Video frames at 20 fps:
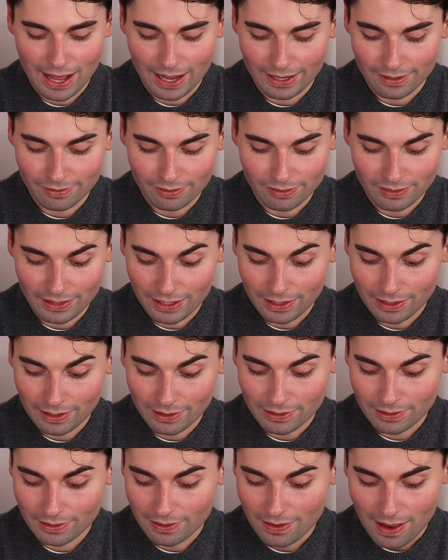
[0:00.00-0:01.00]
I
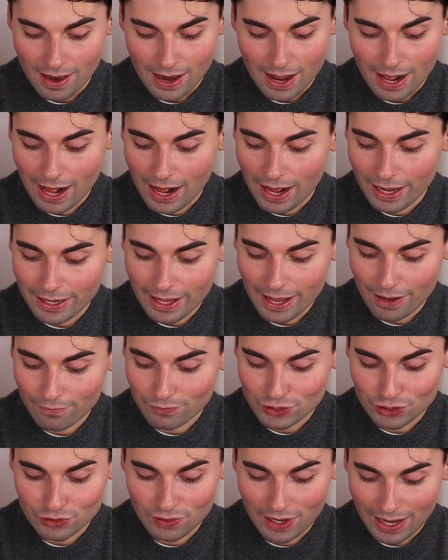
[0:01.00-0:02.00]
think I
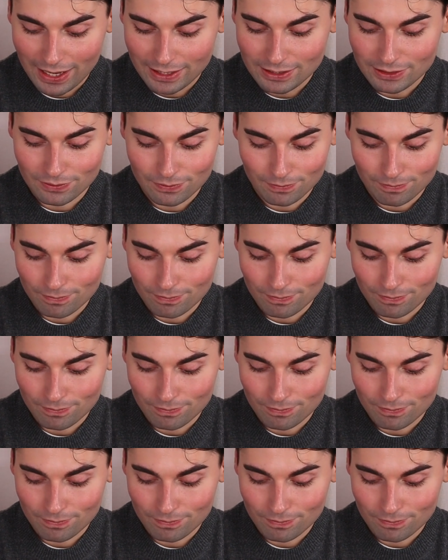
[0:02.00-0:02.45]
have tried